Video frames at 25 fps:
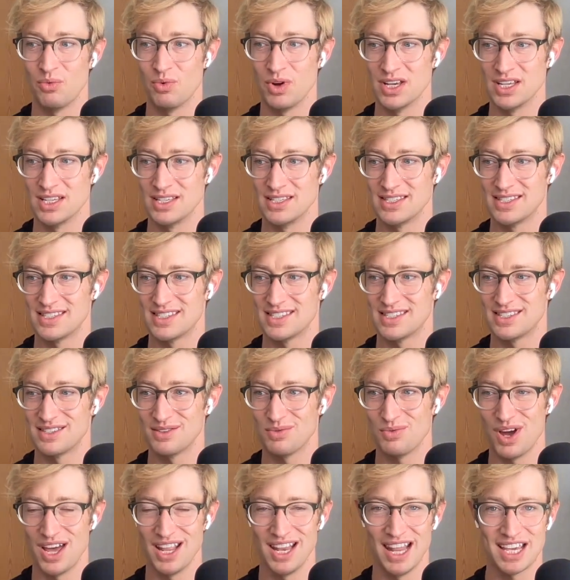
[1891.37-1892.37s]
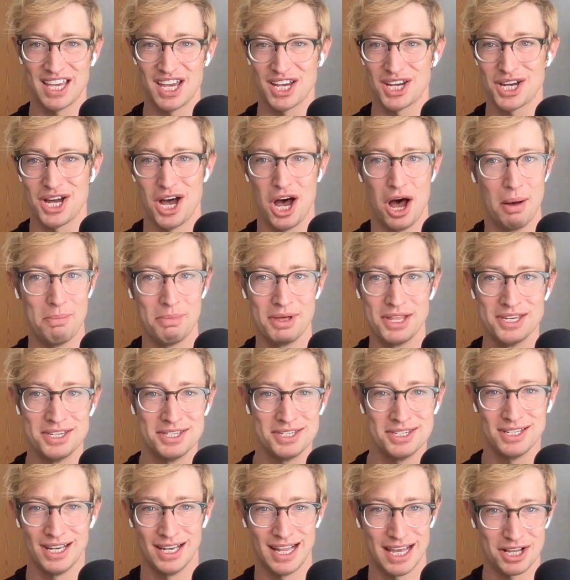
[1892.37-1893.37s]
was what like a
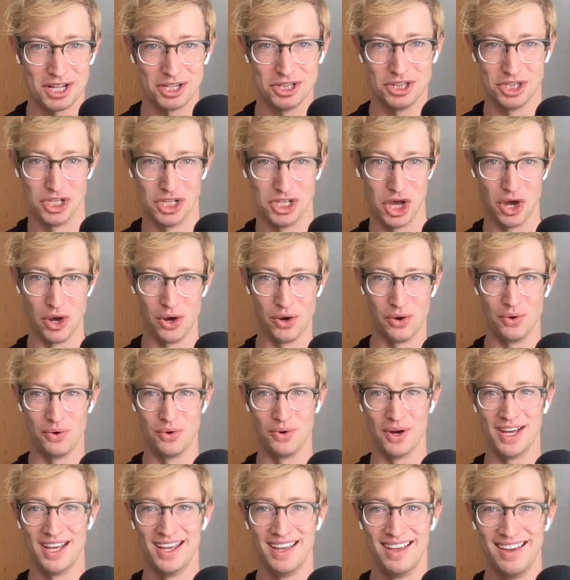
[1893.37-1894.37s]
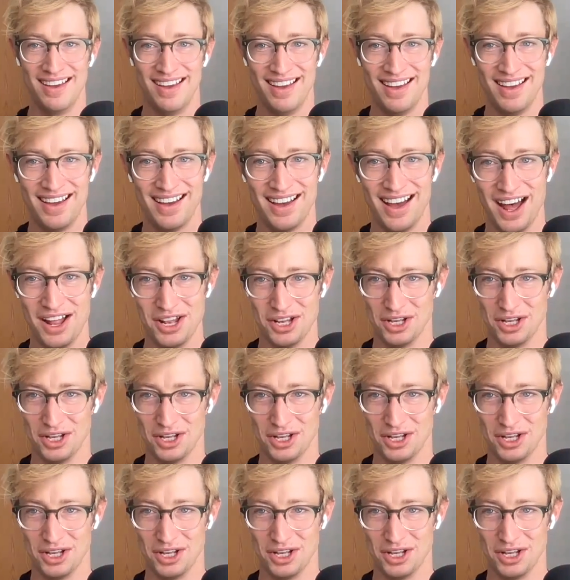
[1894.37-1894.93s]
common like a low mm-hmm.